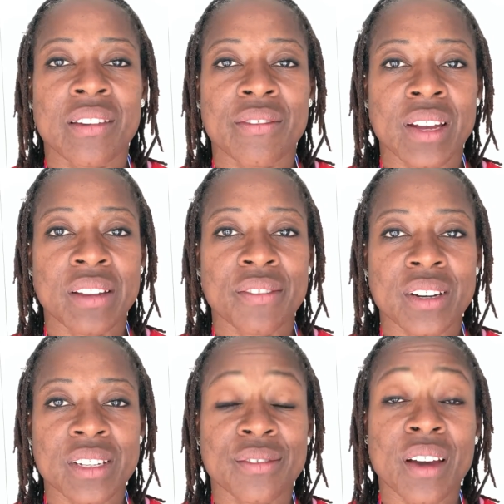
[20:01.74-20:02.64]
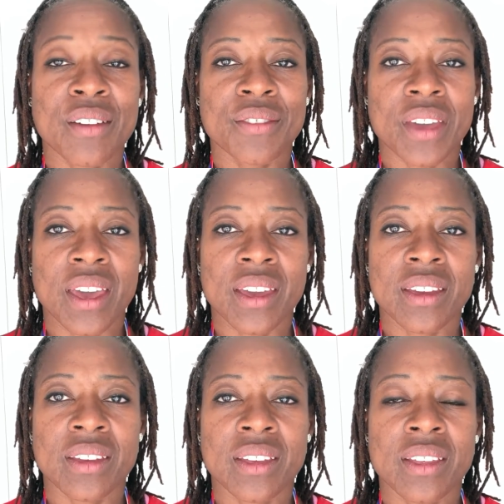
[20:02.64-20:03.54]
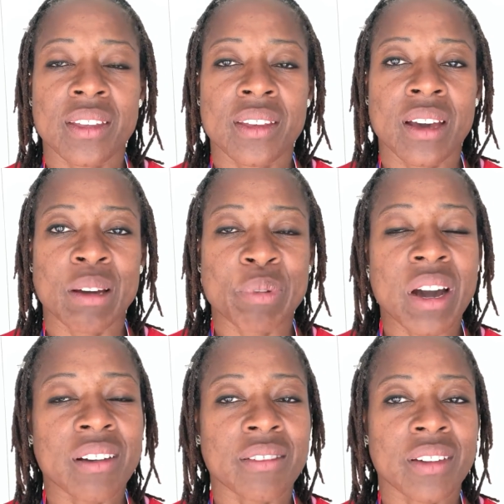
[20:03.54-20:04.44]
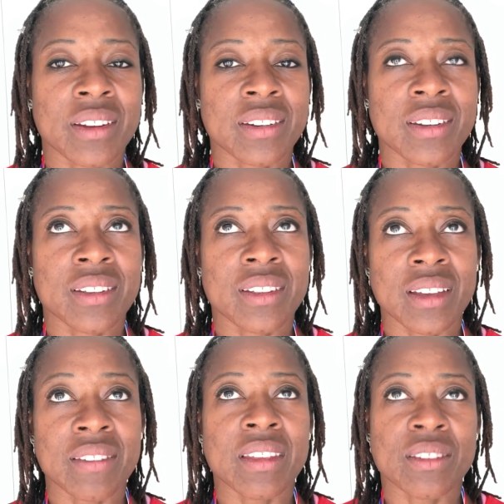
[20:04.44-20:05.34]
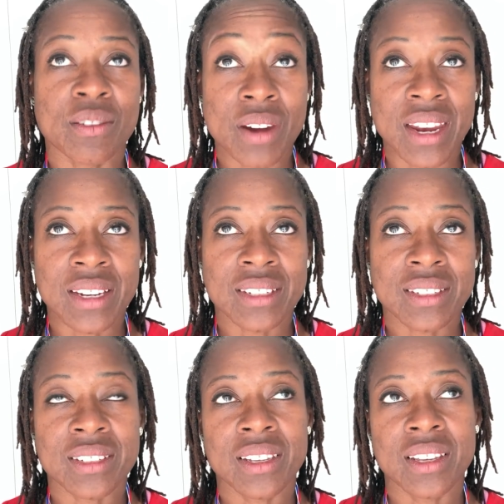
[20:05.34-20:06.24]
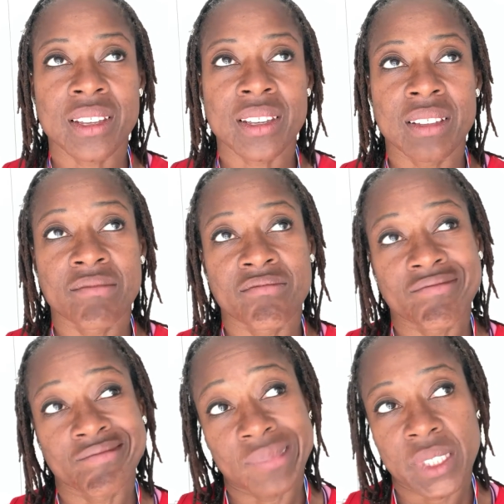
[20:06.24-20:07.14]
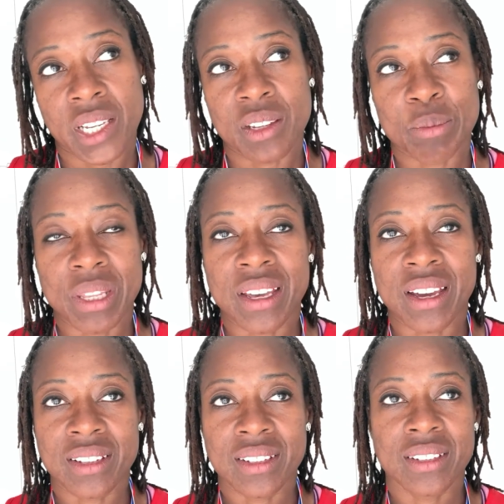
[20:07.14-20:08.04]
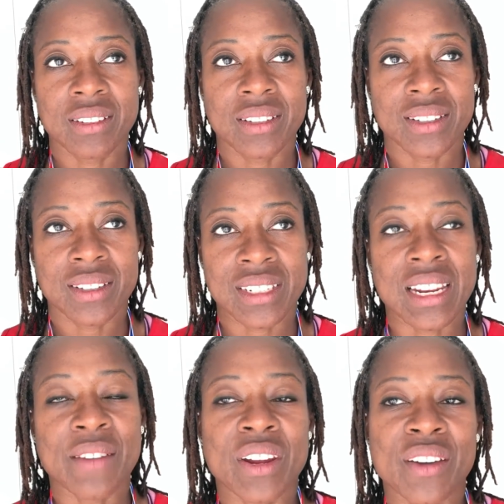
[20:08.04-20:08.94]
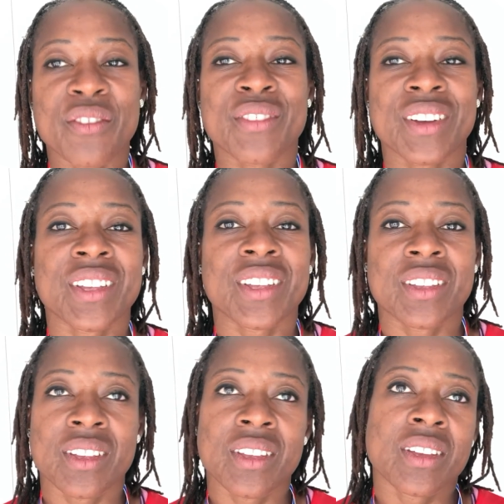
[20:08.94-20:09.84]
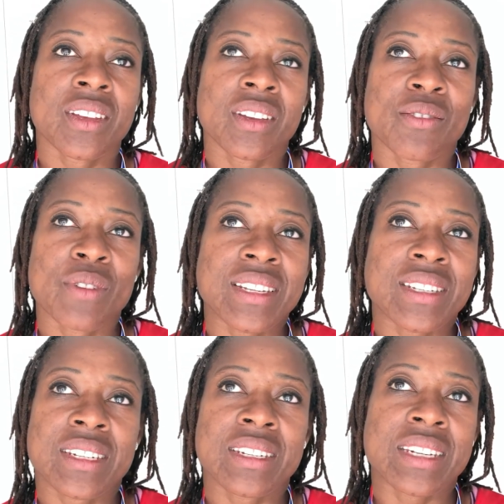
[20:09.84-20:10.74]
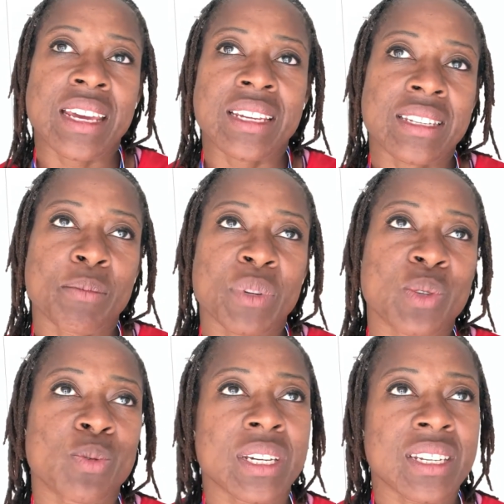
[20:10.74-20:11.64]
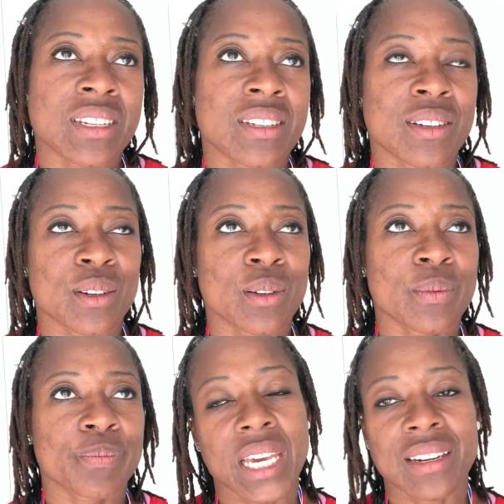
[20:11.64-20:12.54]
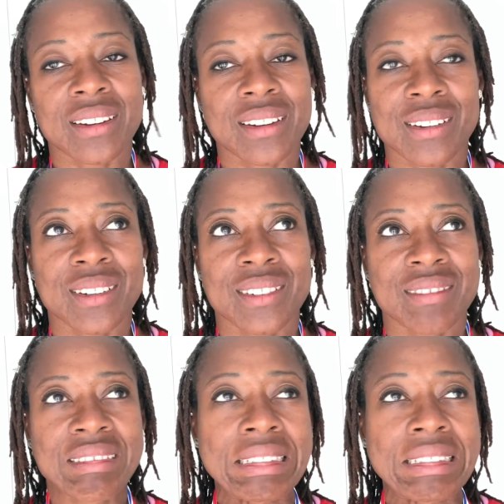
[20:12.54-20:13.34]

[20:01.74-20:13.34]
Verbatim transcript: a fairly fast 5K at Parkrun and then the race. Could be that. I didn't have enough rest days in between, so I don't know.